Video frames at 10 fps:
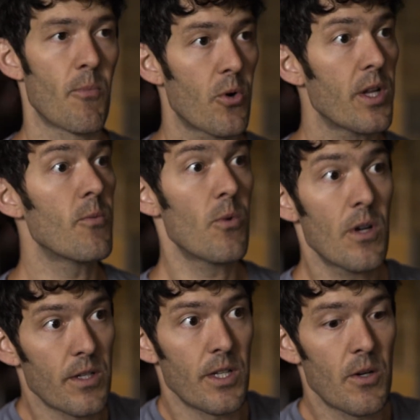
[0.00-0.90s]
Morning
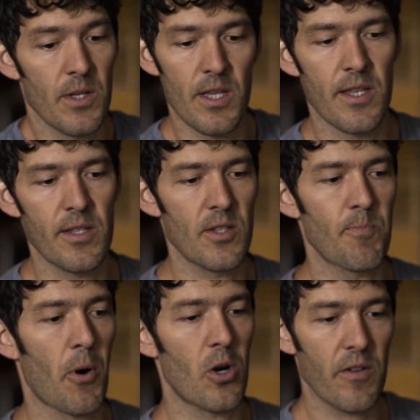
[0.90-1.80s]
wood. This is
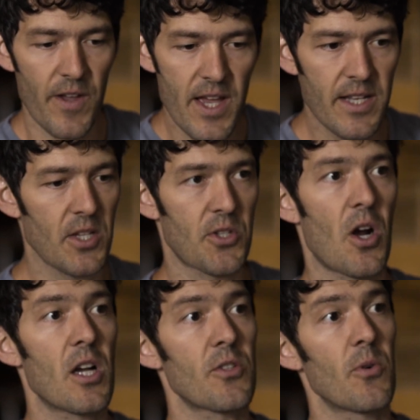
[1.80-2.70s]
part of
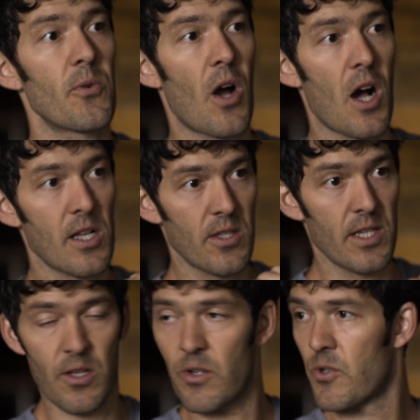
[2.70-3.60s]
testosterone
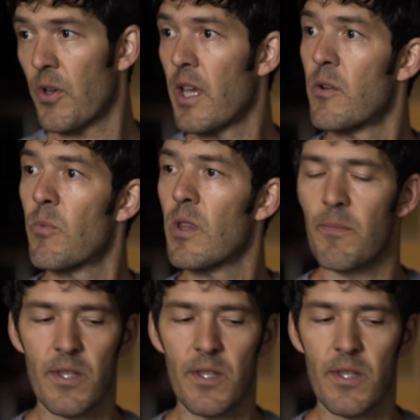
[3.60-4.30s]
oscillates on a circadian rhythm.